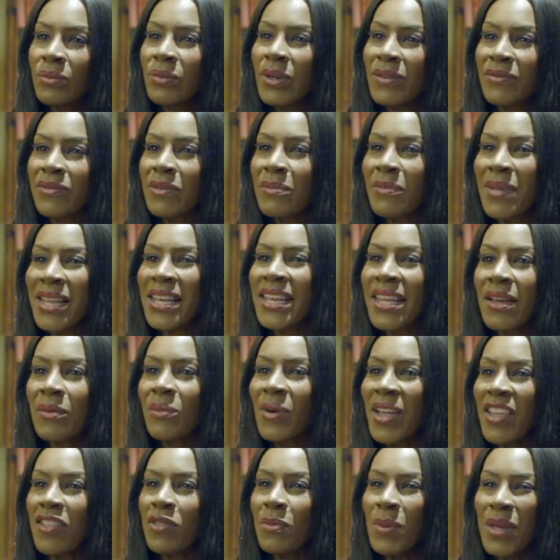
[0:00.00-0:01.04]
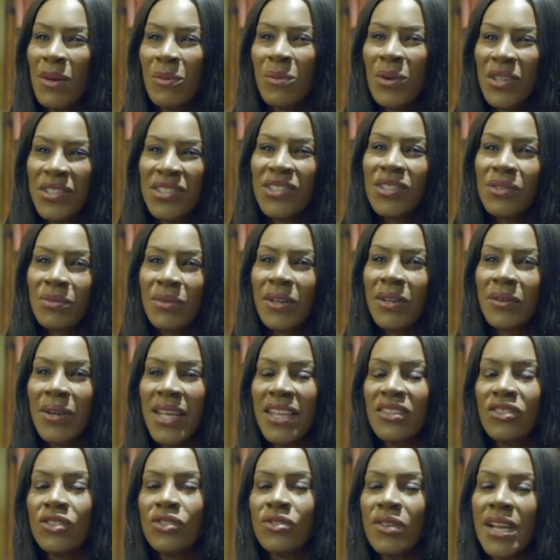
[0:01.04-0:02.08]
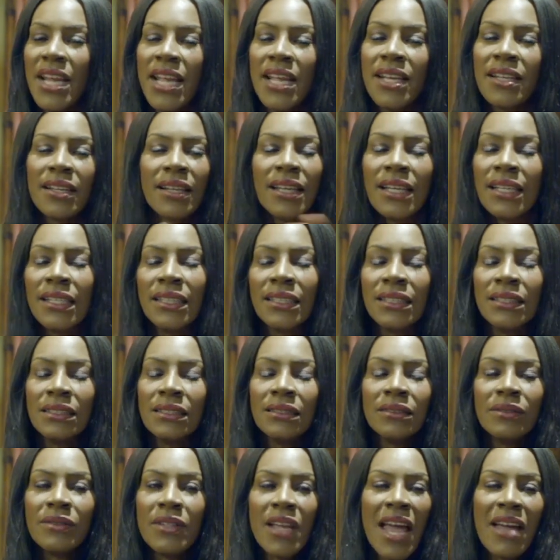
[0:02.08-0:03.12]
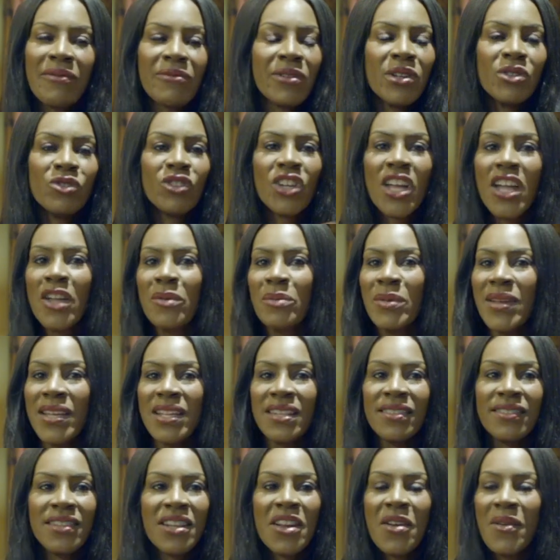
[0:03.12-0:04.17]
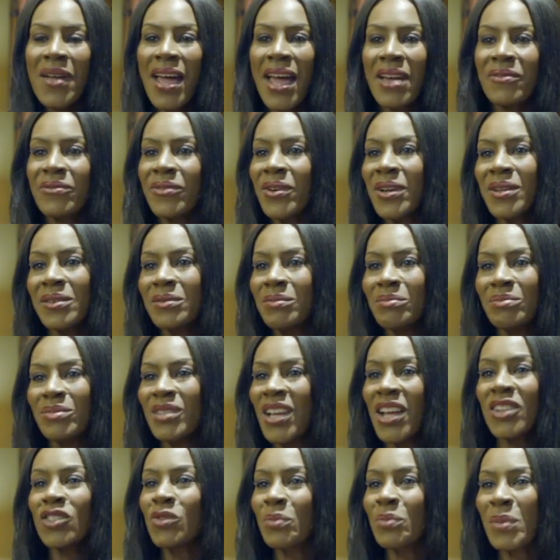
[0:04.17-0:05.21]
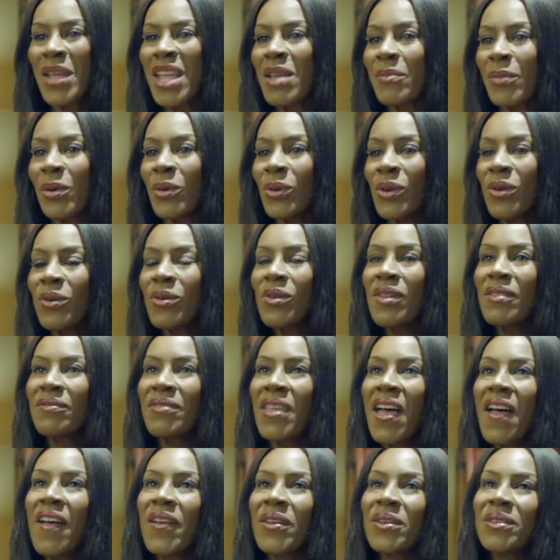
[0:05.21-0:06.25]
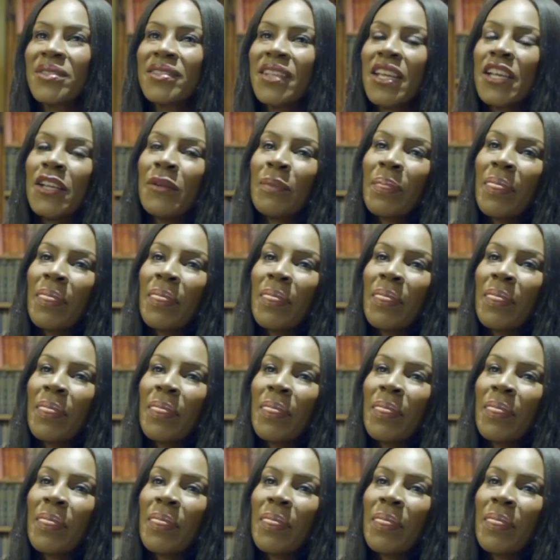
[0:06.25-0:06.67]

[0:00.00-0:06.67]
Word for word: we're familiar with, but what's the real history and Afro Germans, you know, Afro Dutch people, all of mm. those.